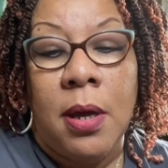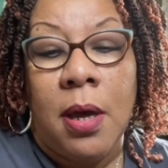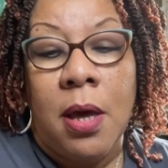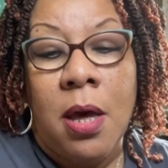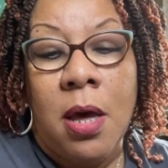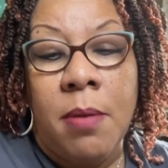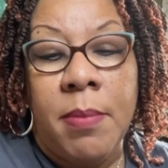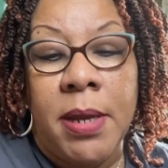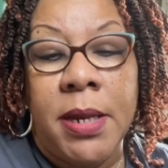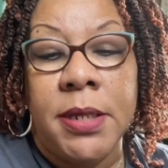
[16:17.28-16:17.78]

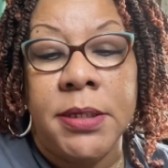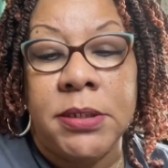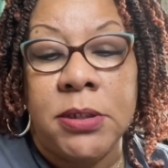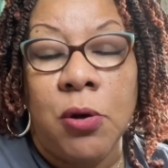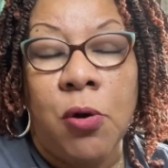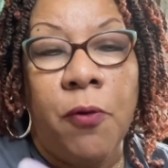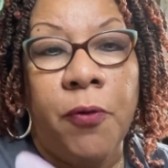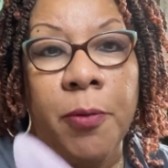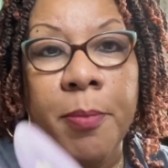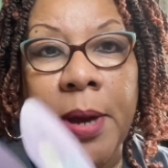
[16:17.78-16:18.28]
And it
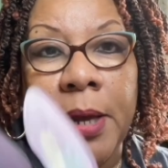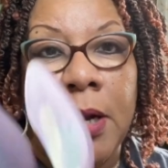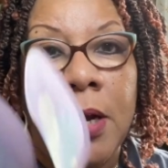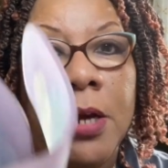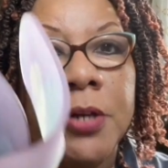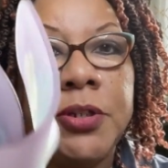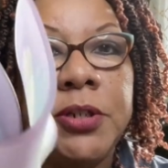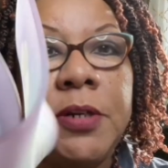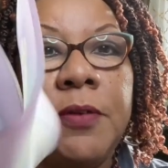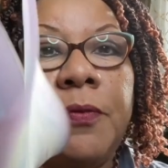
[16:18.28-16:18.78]
sold for about
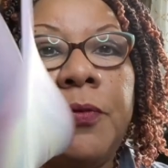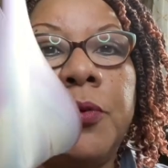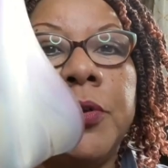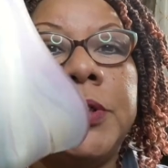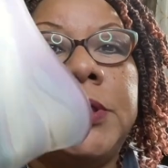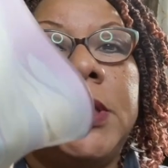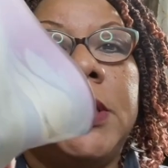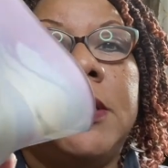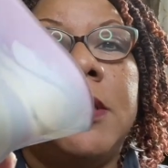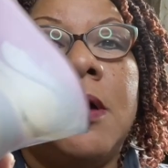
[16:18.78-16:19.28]

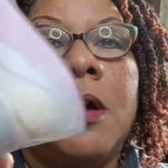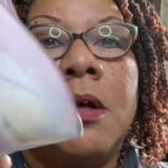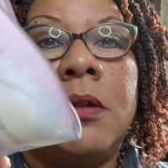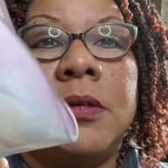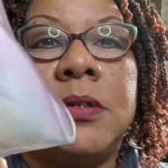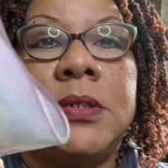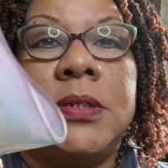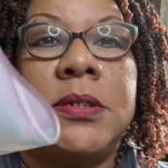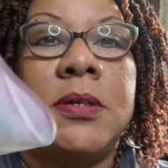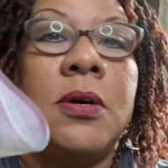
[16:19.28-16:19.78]

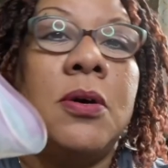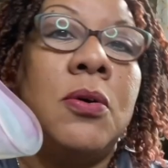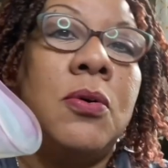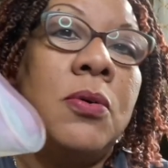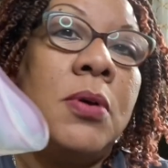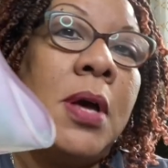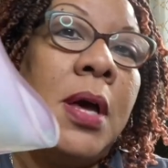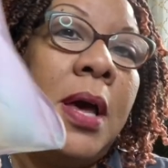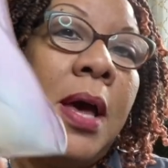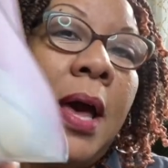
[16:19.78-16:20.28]
$114. So
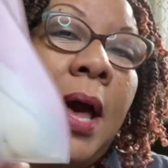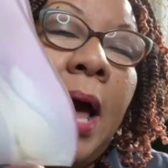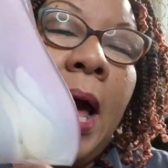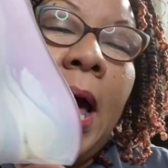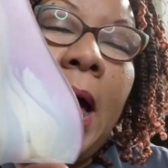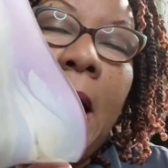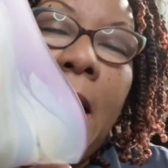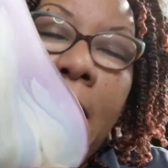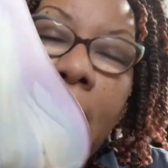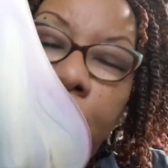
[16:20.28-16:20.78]

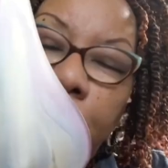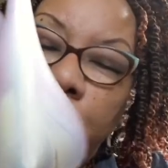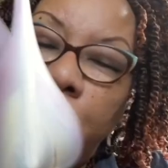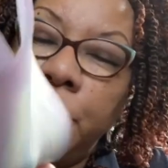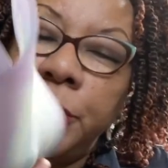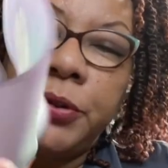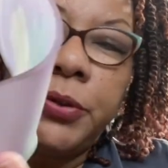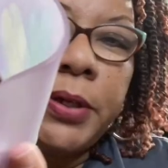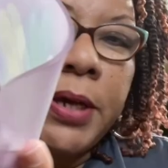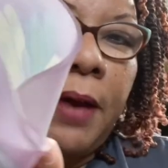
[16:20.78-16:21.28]
I am
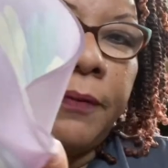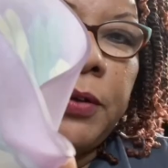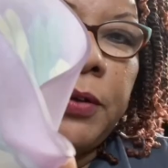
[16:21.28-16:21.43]
going to have